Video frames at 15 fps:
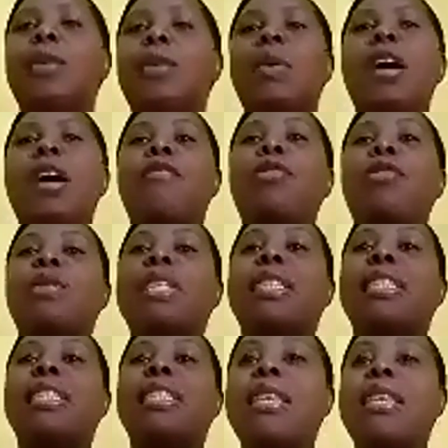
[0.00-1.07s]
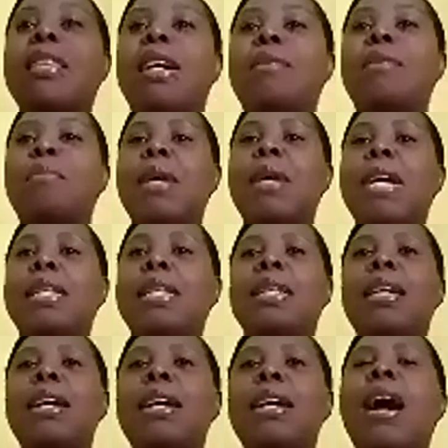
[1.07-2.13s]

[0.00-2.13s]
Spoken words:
and we have to decide that, man,